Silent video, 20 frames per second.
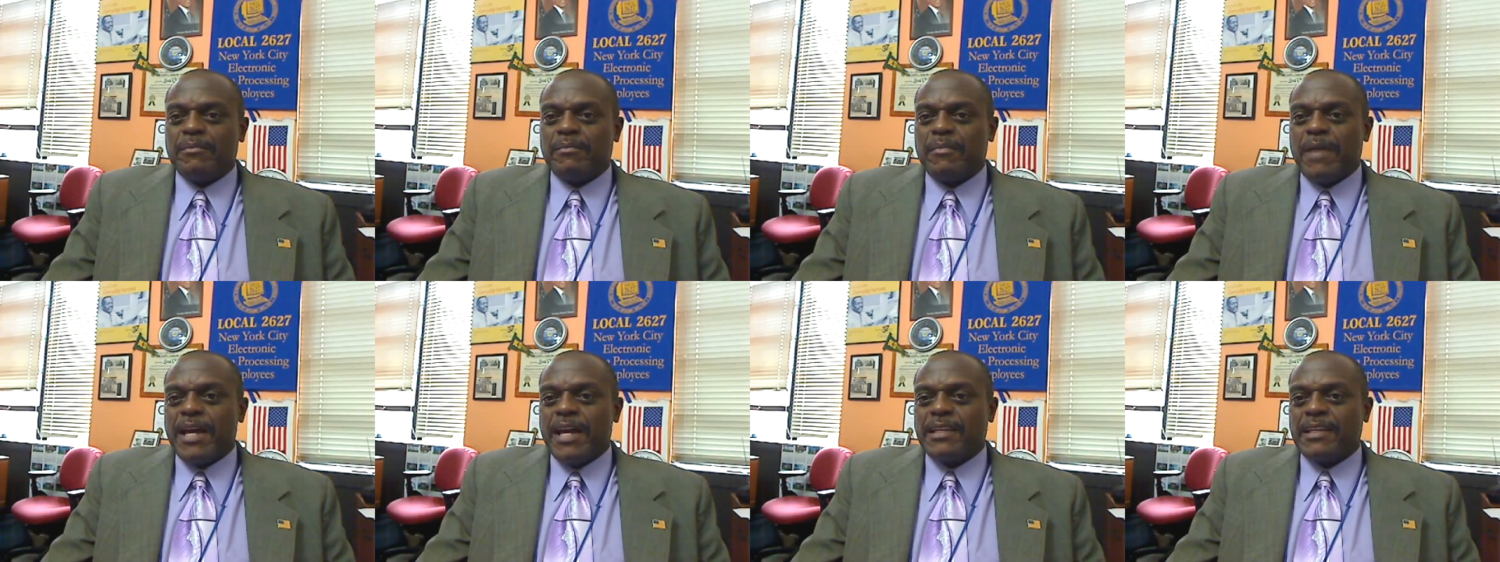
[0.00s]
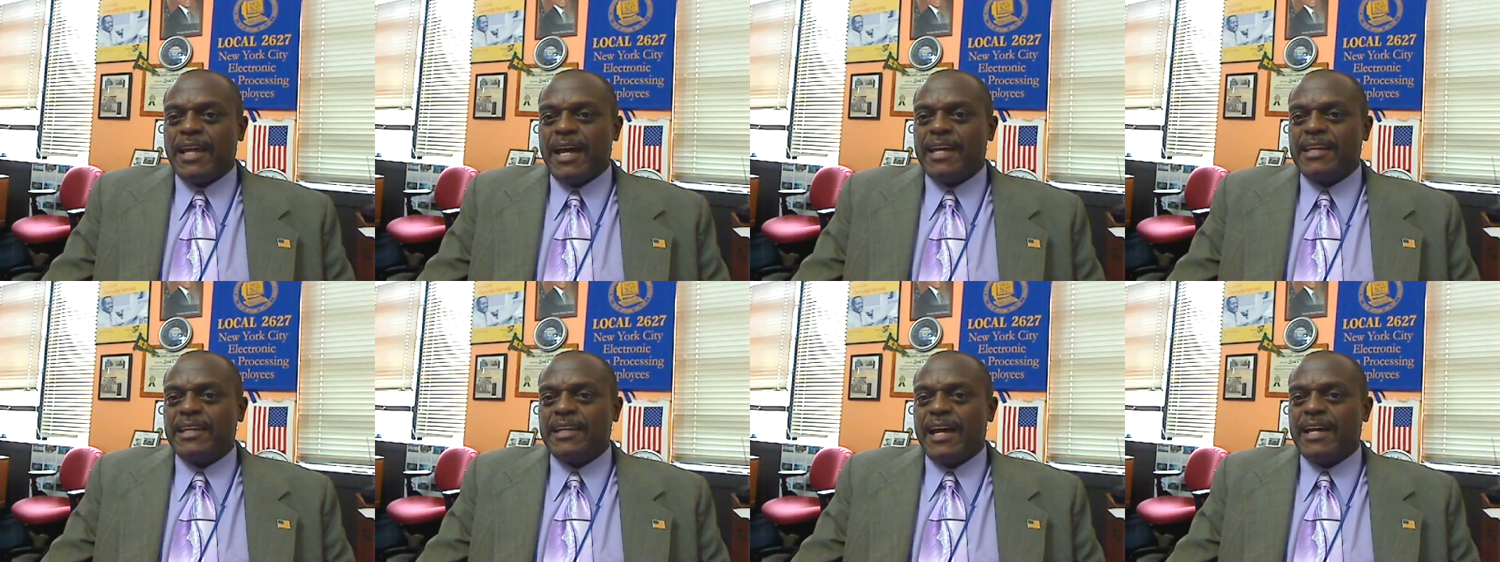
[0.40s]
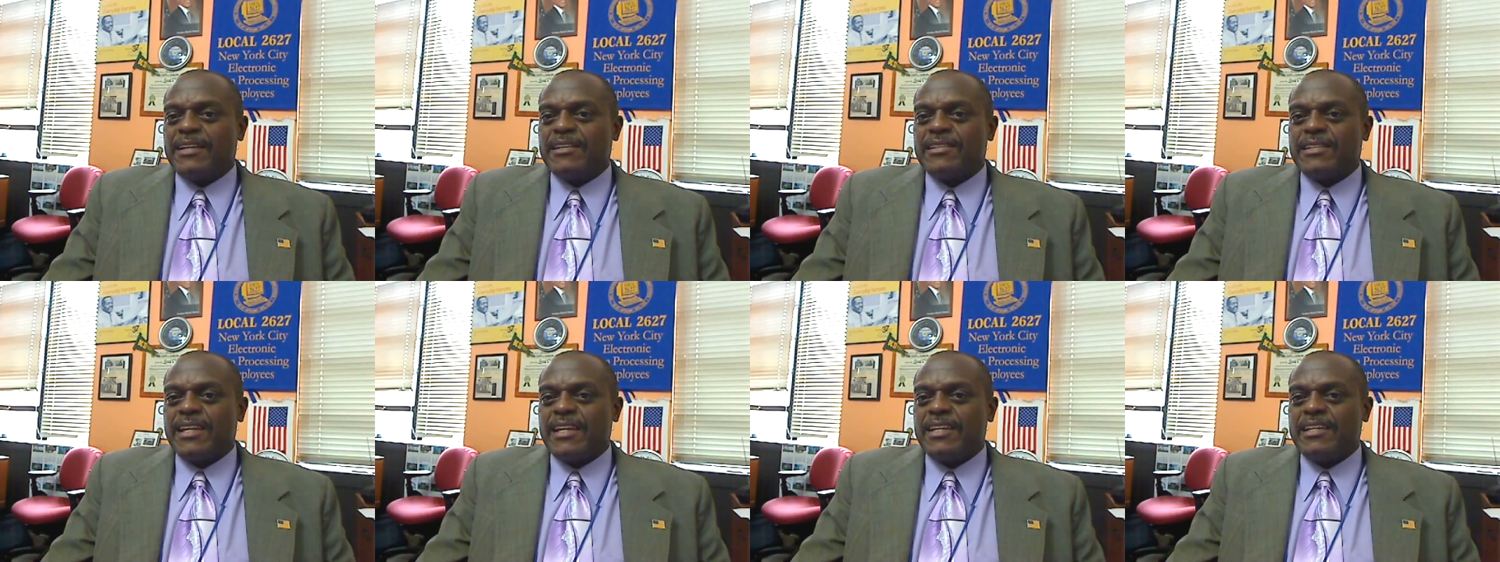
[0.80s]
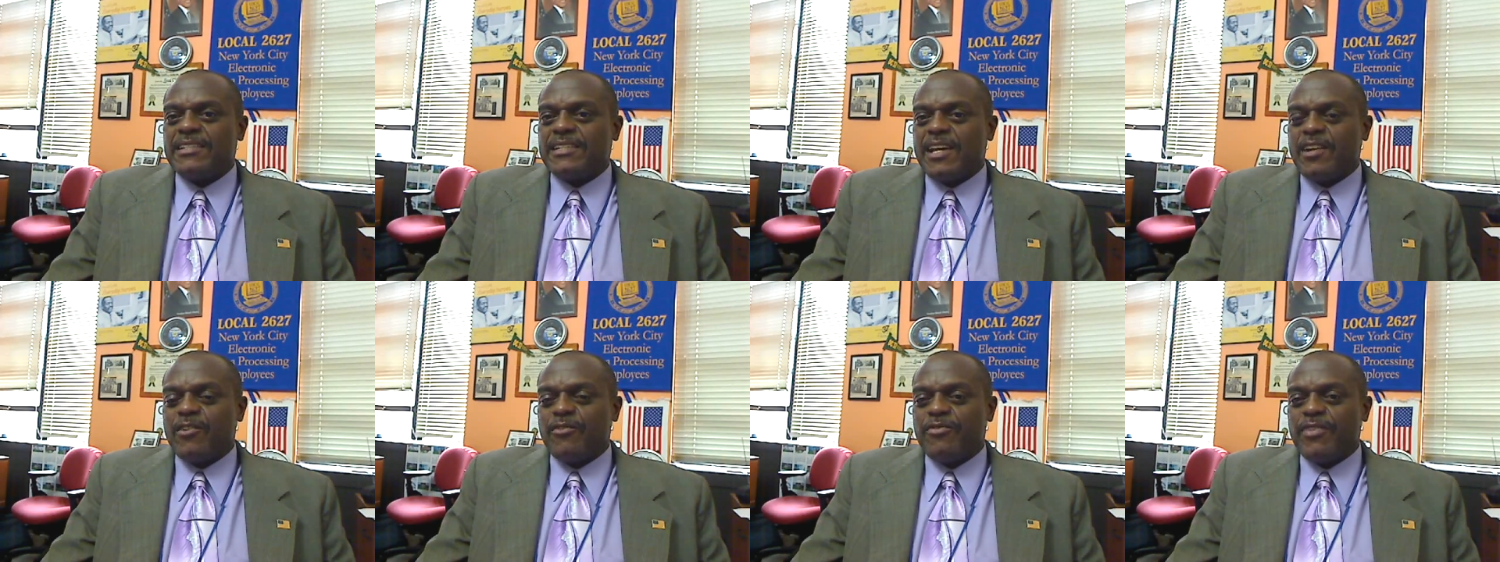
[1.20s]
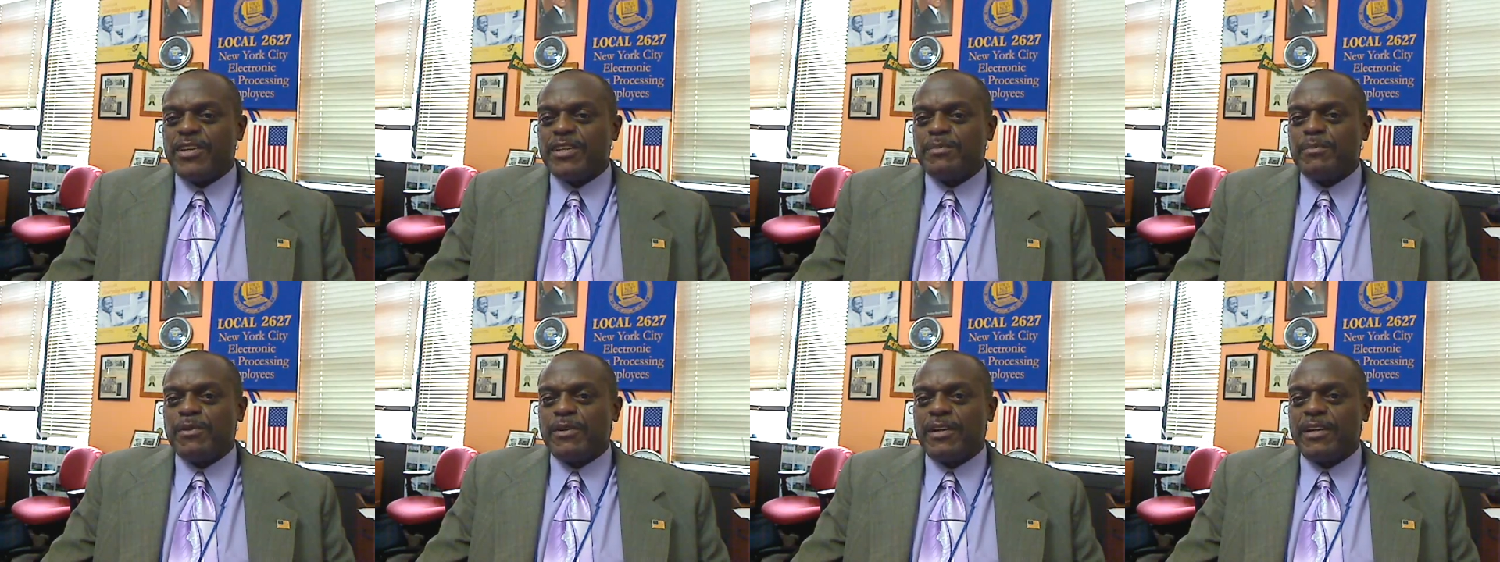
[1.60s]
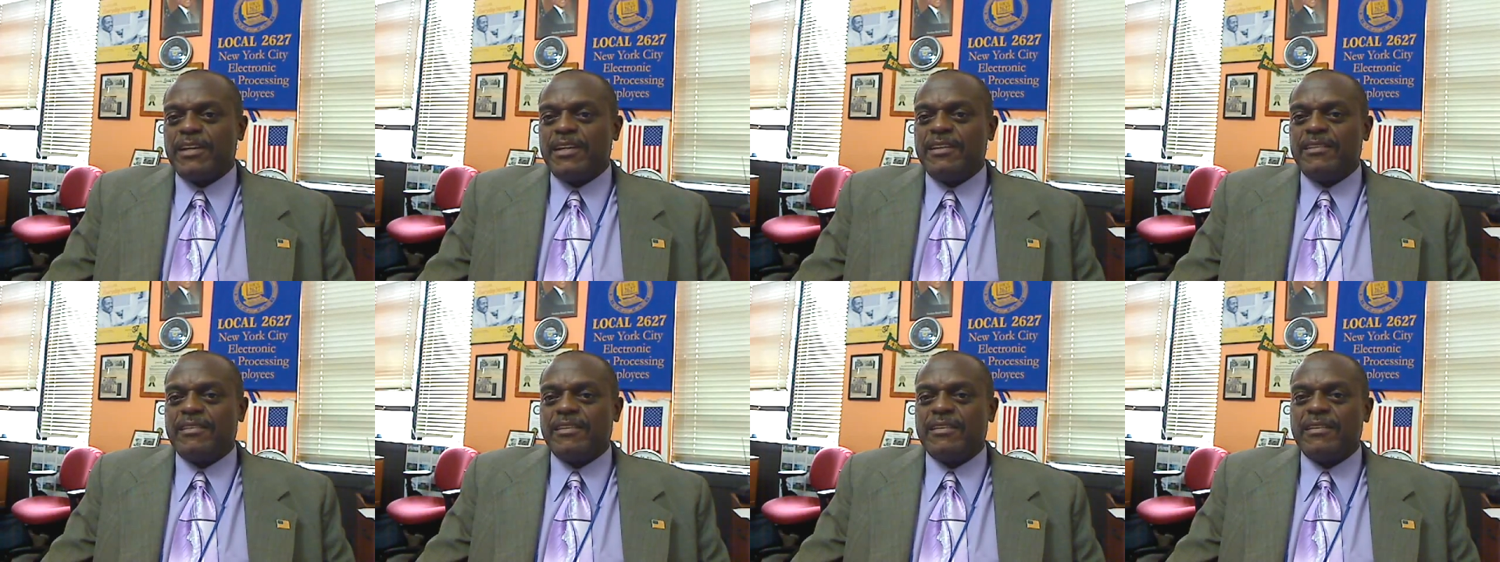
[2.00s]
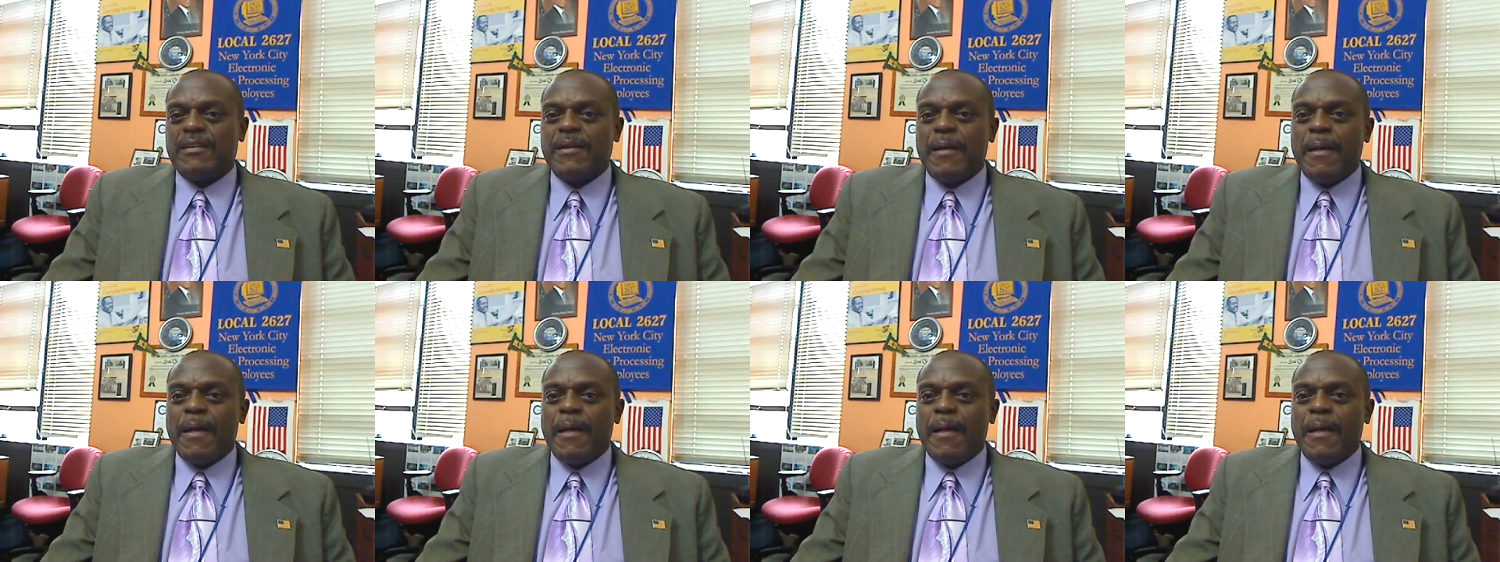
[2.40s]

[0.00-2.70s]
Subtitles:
Mike Lanny, I understand he's not on Facebook either.